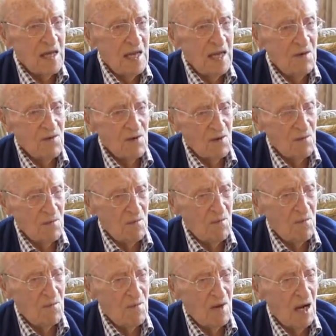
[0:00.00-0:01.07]
uh, he was a
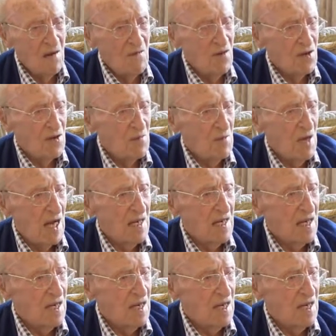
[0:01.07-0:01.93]
marvellous man.